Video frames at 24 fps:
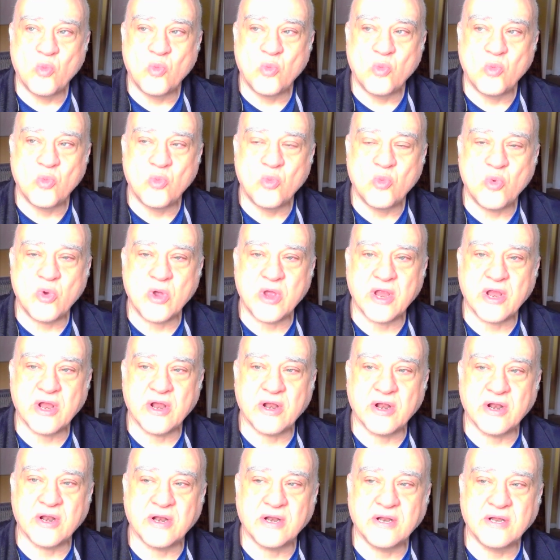
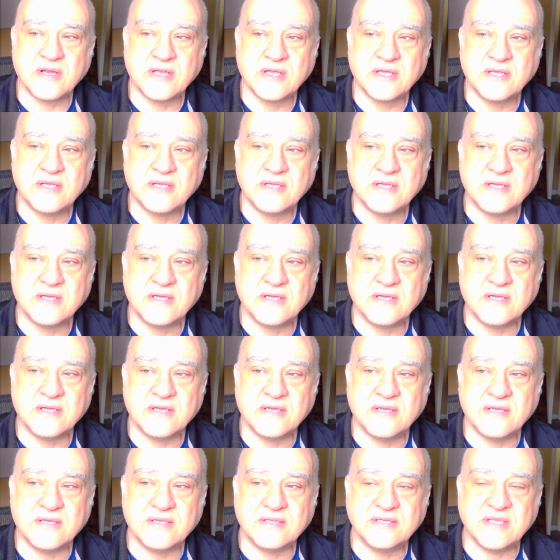where,
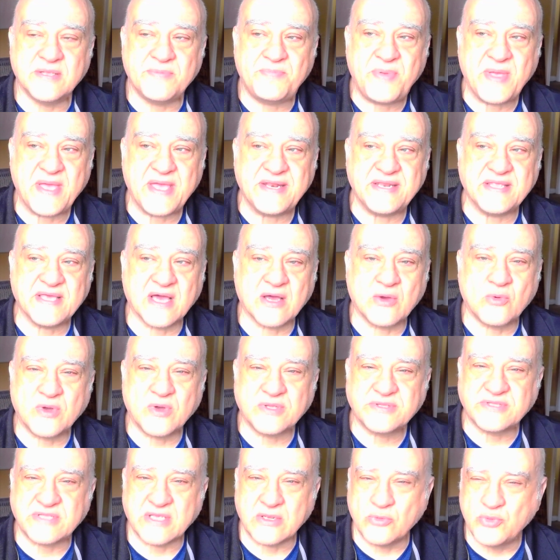depending on what
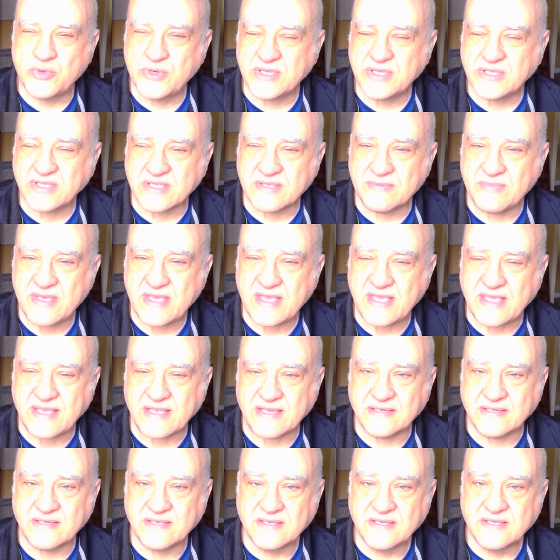they really
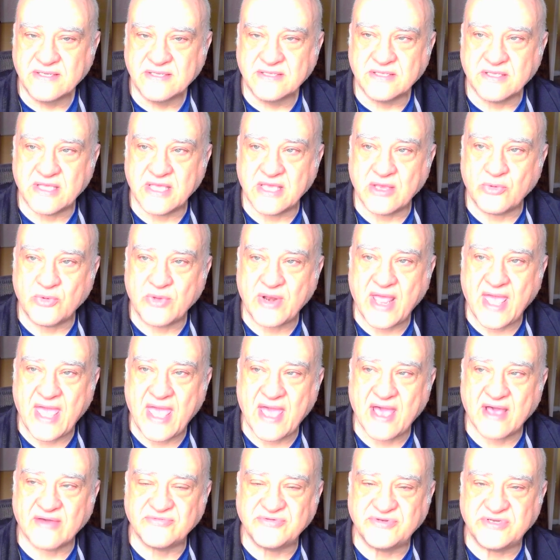mean, it would
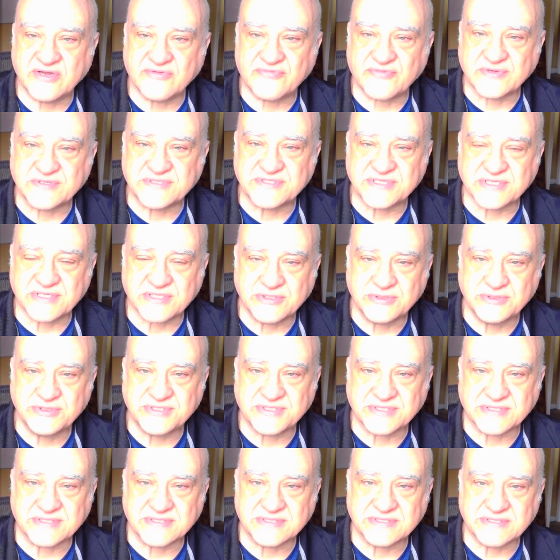have different
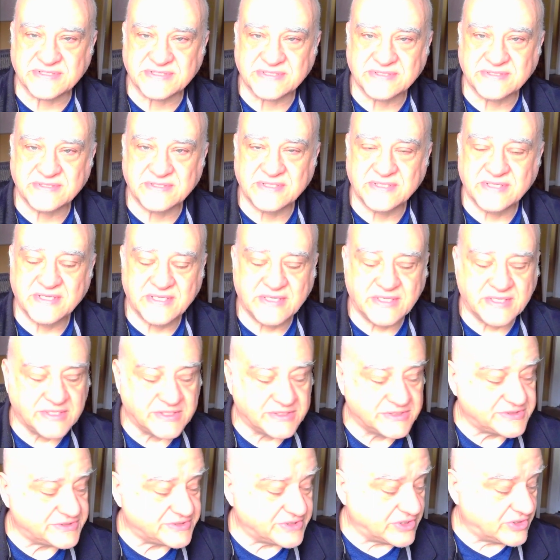solutions.
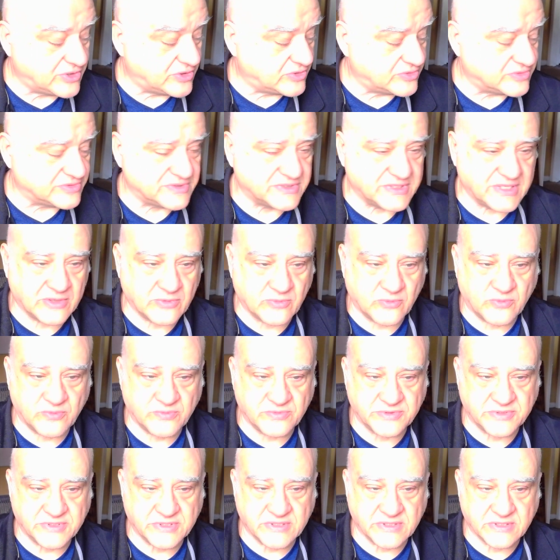So
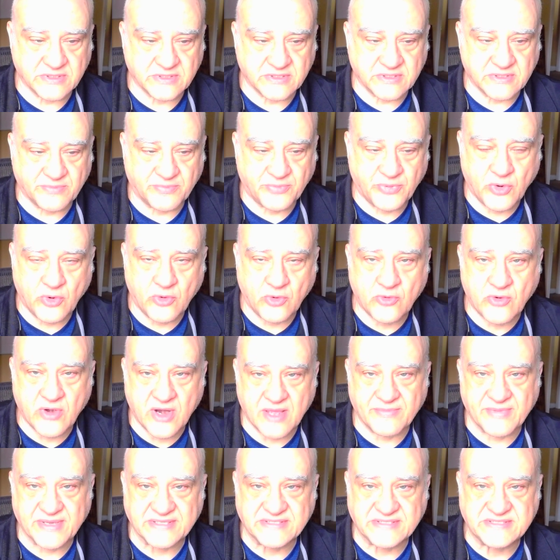the
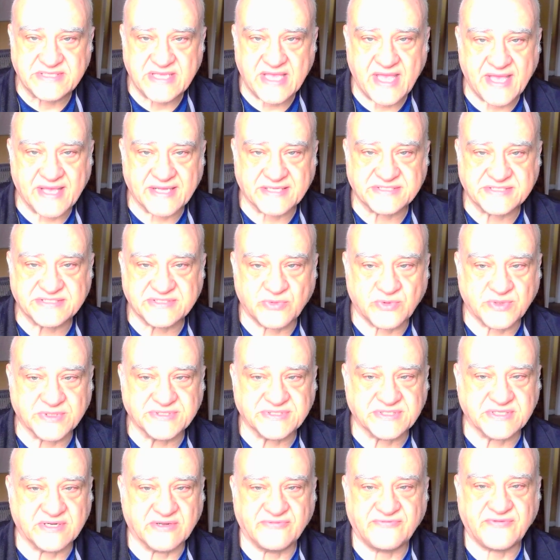programming test
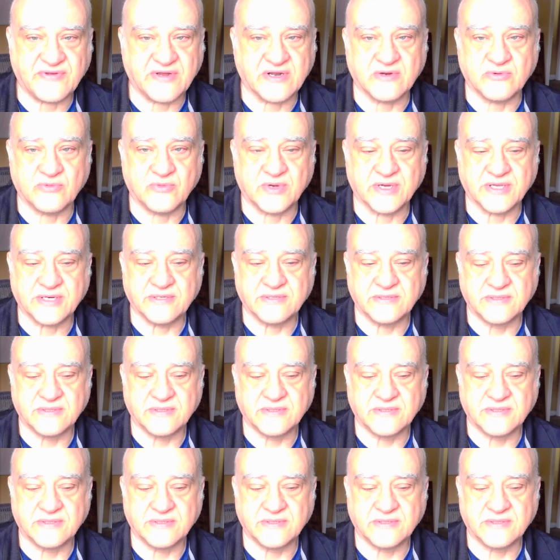wasn't a fair one.